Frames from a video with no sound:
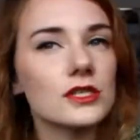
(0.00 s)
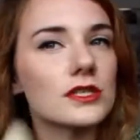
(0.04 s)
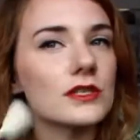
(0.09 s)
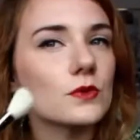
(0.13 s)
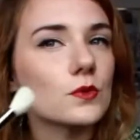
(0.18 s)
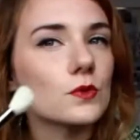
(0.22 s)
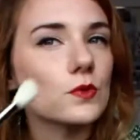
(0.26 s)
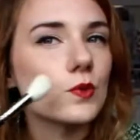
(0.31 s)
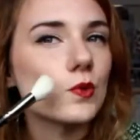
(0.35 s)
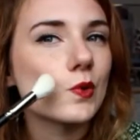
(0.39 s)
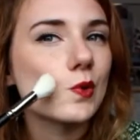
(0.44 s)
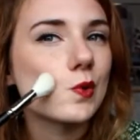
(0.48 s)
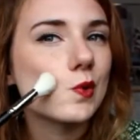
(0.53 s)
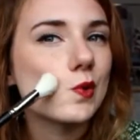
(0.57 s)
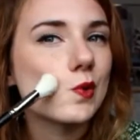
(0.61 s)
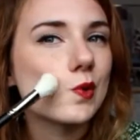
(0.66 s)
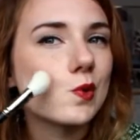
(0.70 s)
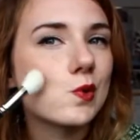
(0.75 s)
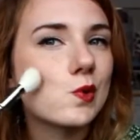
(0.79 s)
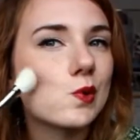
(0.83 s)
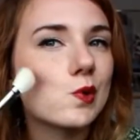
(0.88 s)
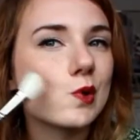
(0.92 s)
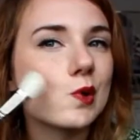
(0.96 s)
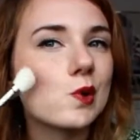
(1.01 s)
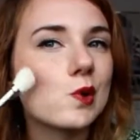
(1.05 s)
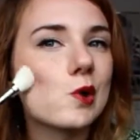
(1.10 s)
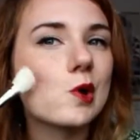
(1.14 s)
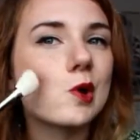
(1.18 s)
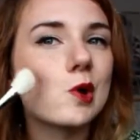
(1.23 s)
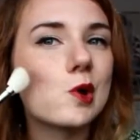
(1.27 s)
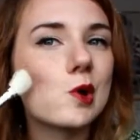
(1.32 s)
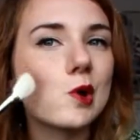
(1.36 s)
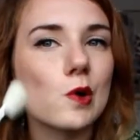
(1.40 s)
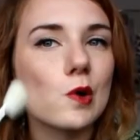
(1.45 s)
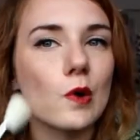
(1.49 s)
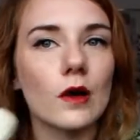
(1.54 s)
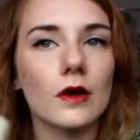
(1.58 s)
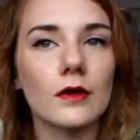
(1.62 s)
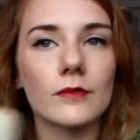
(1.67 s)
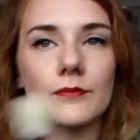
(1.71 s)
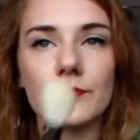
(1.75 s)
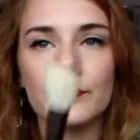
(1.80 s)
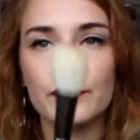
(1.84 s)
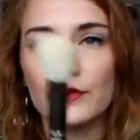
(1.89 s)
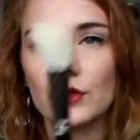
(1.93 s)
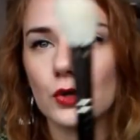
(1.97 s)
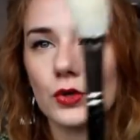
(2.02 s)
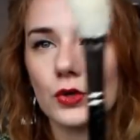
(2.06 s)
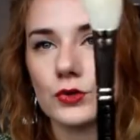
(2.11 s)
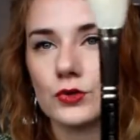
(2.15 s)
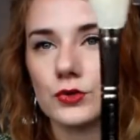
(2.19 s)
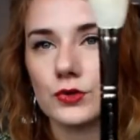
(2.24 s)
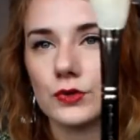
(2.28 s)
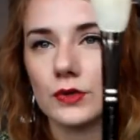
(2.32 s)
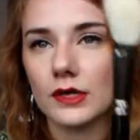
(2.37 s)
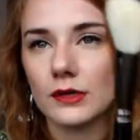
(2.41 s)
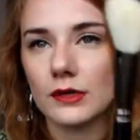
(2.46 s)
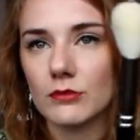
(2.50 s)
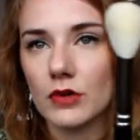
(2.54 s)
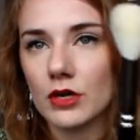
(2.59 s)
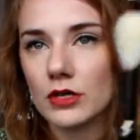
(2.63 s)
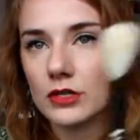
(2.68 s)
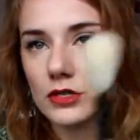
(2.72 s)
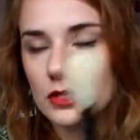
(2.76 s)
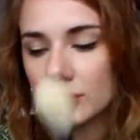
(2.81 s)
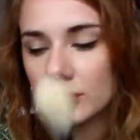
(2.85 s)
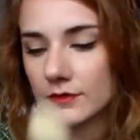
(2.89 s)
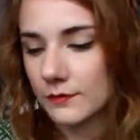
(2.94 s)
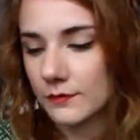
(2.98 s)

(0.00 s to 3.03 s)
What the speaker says: a sort of contouring brush,